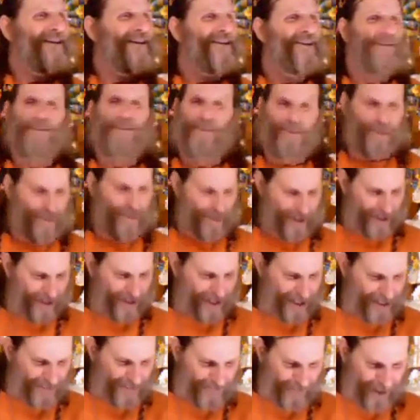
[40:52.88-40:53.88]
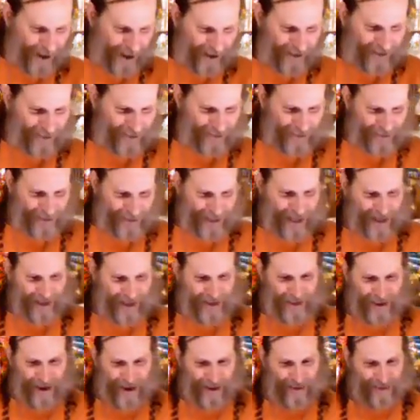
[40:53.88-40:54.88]
you look in each pot, you say,
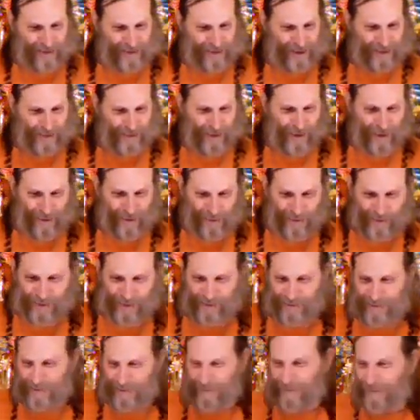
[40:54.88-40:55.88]
there's the moon.